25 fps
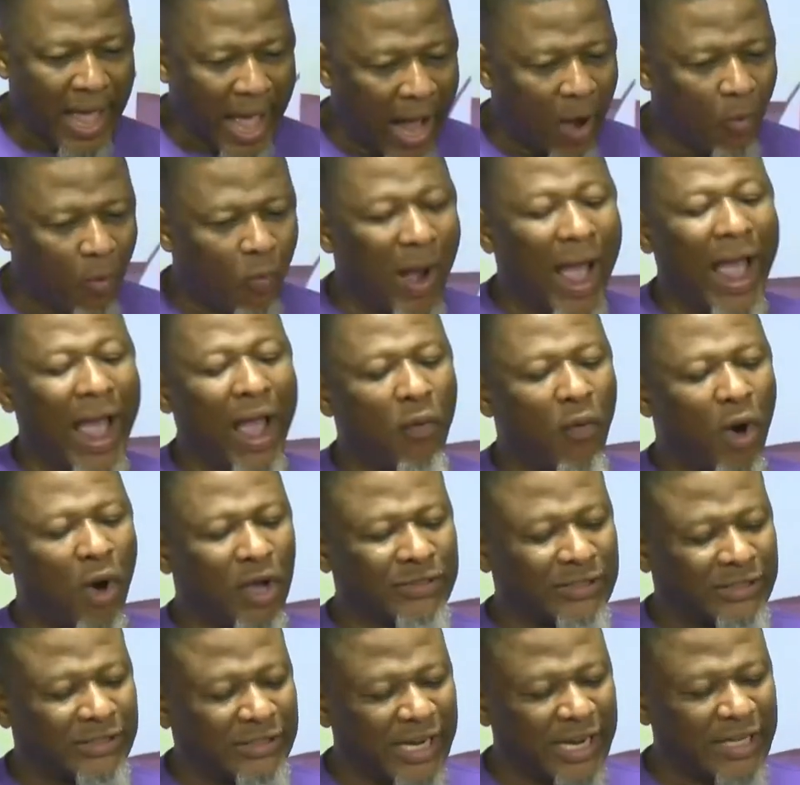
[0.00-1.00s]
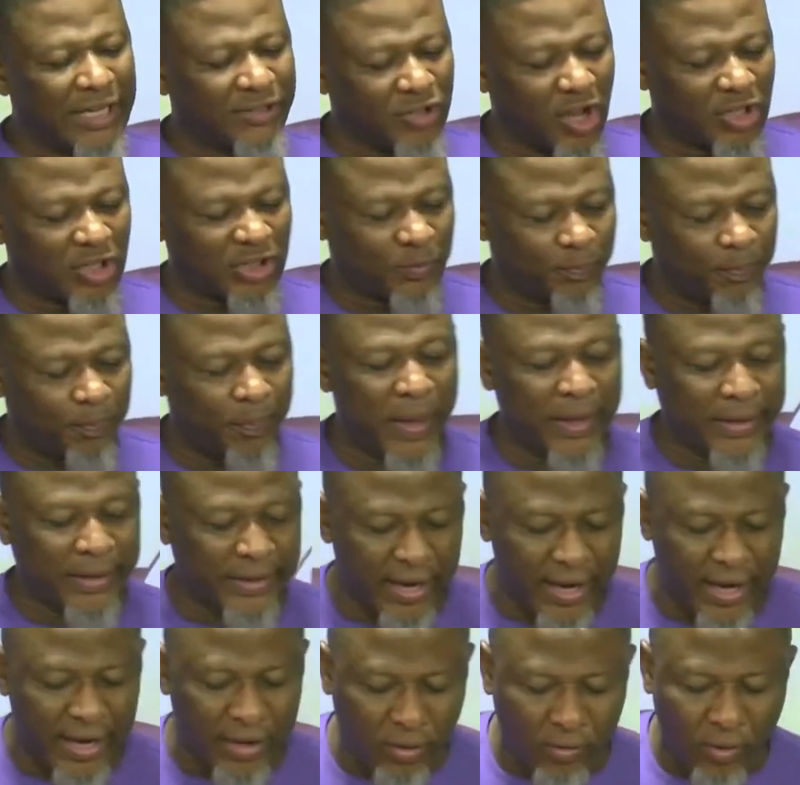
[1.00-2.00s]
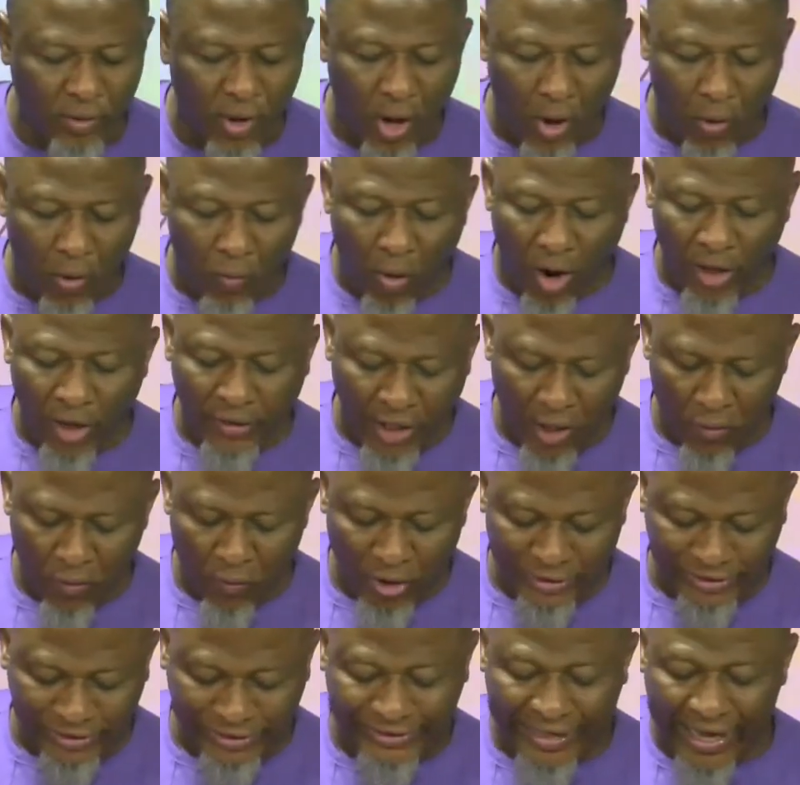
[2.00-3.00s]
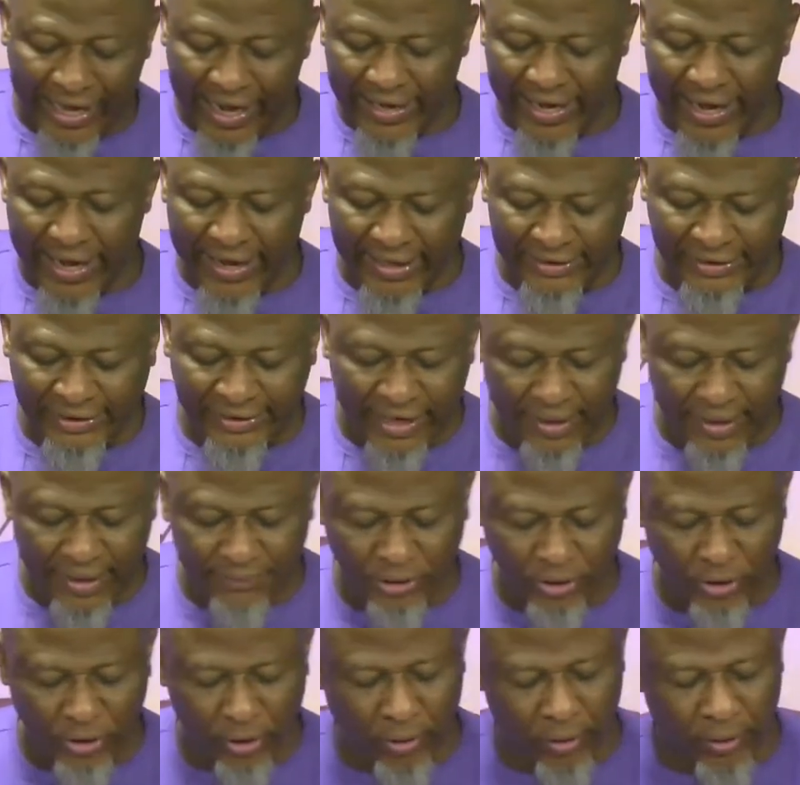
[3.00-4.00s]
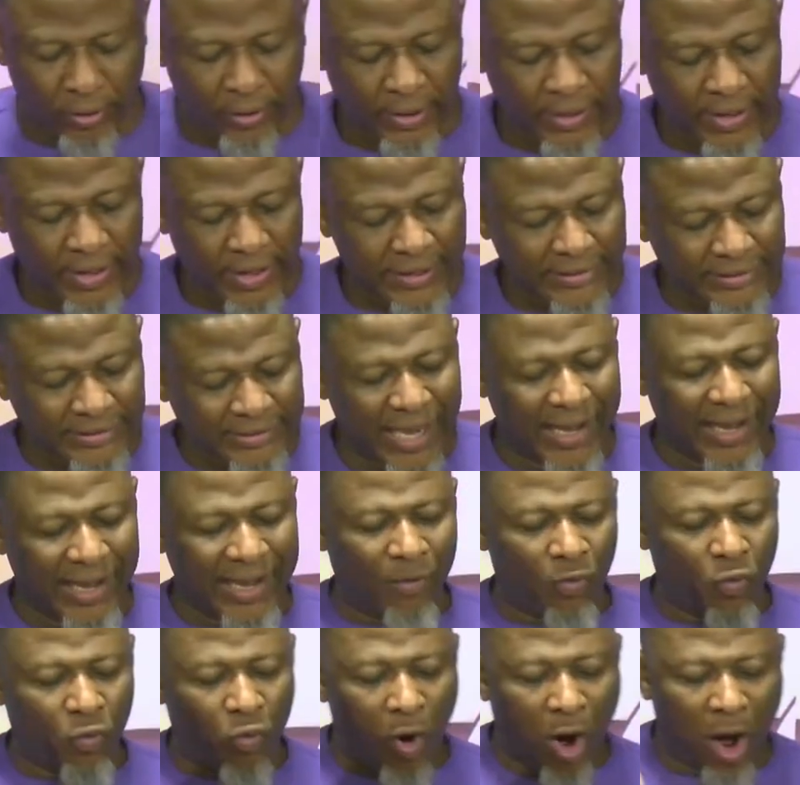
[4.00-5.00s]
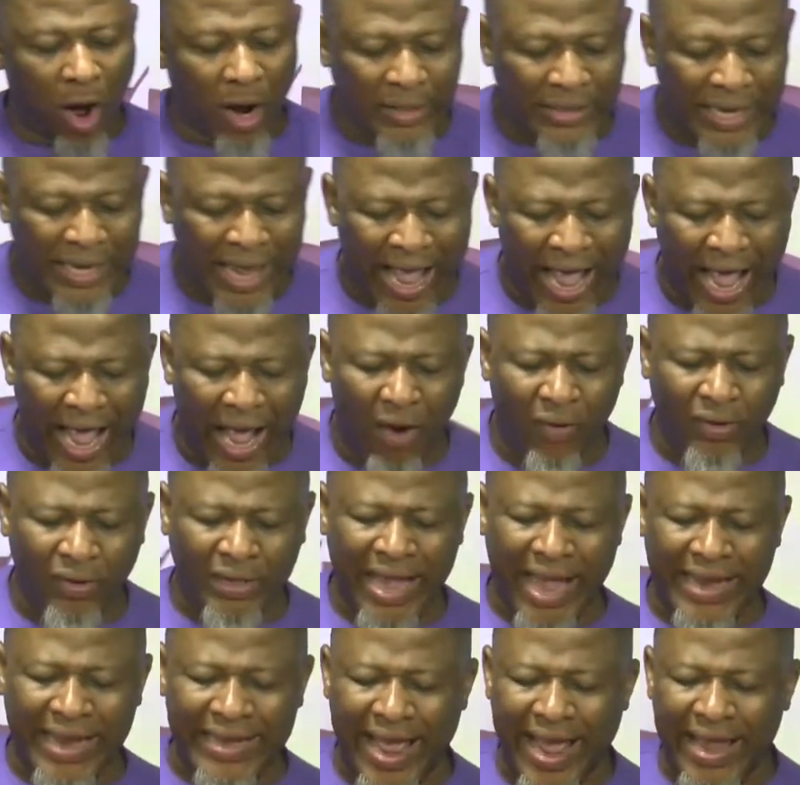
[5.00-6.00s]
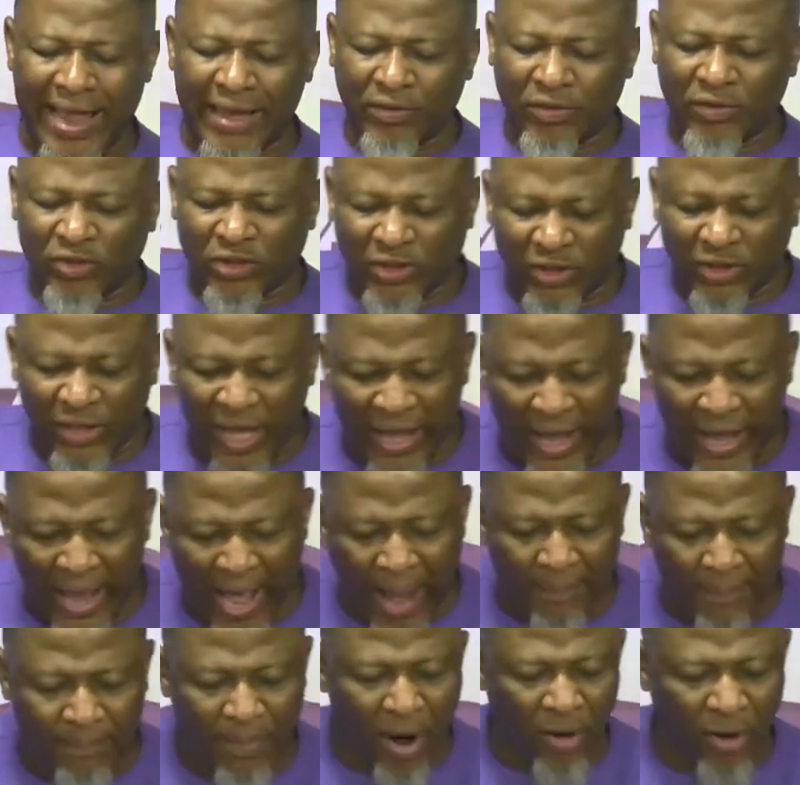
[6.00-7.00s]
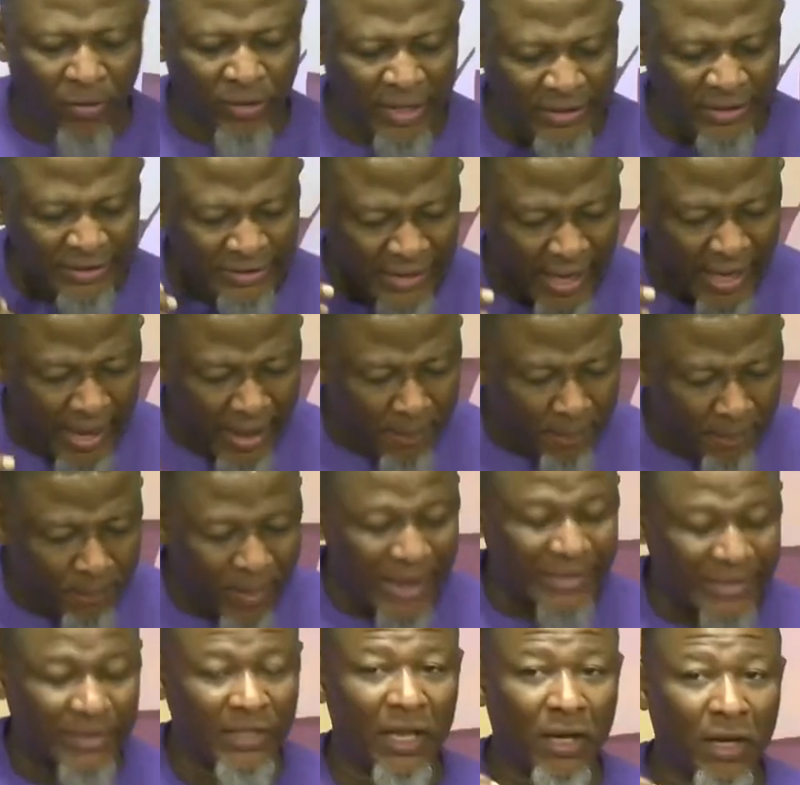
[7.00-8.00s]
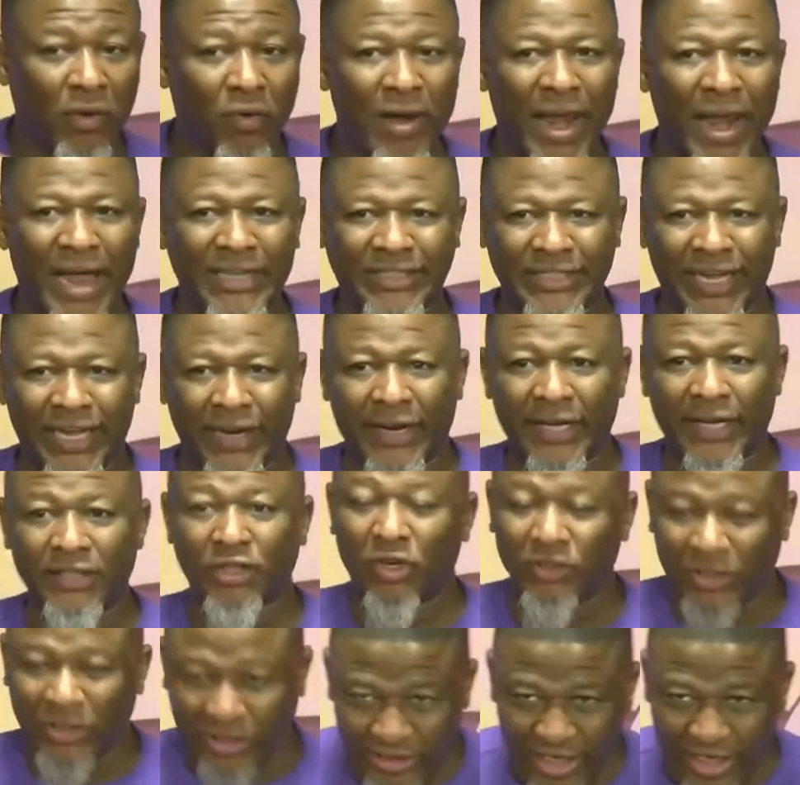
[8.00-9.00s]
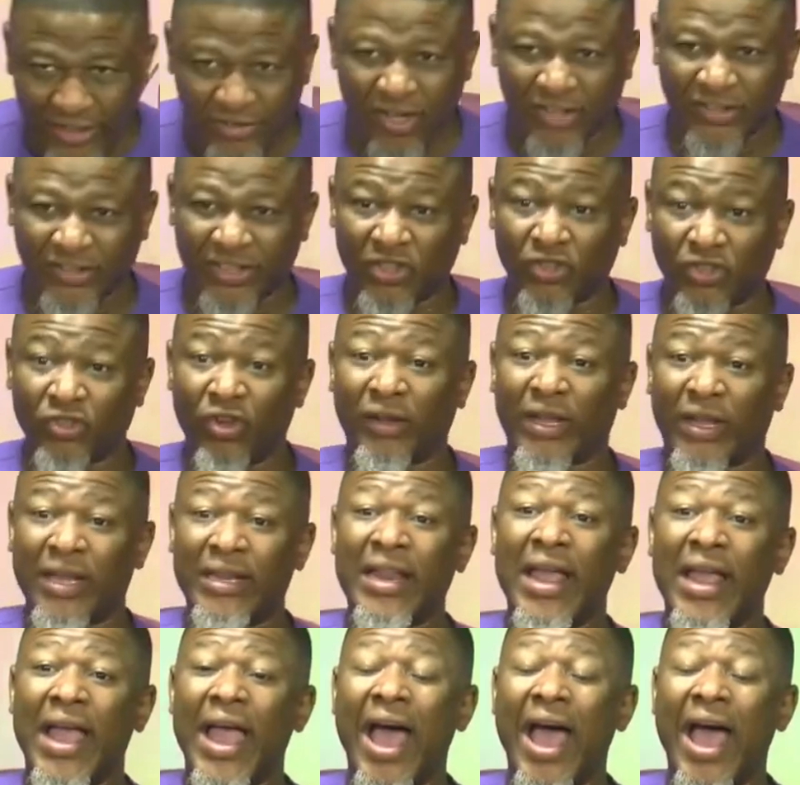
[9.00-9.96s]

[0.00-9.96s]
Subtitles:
And why was Jesus speaking what he was saying in this scripture? Say, what, how can I say about this particular generation? Jesus is talking